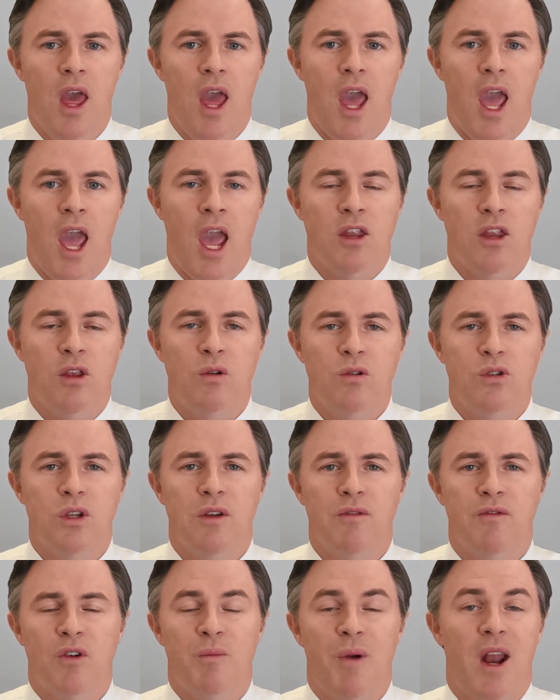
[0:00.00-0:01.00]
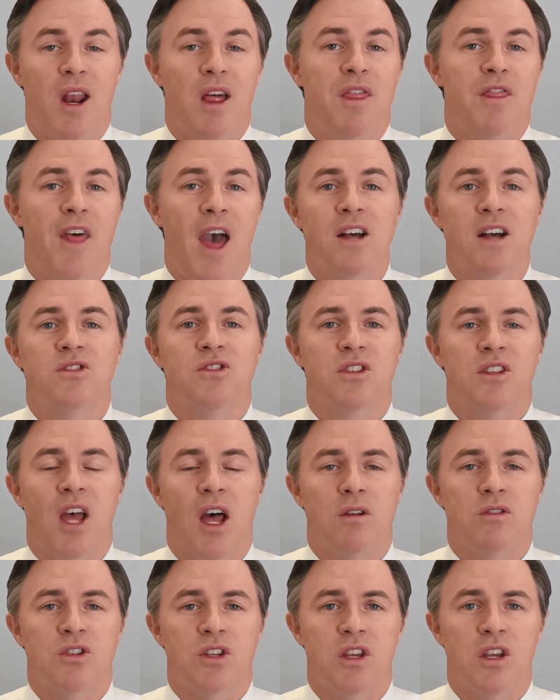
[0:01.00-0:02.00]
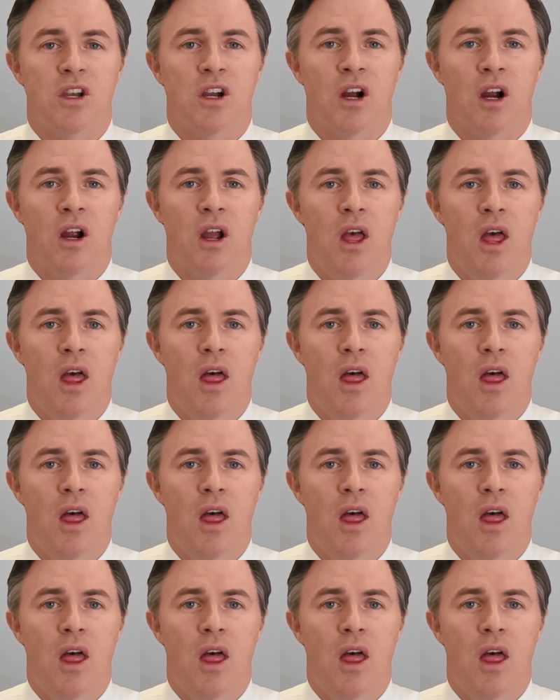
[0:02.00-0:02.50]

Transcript: And usually for about $1,000 a year,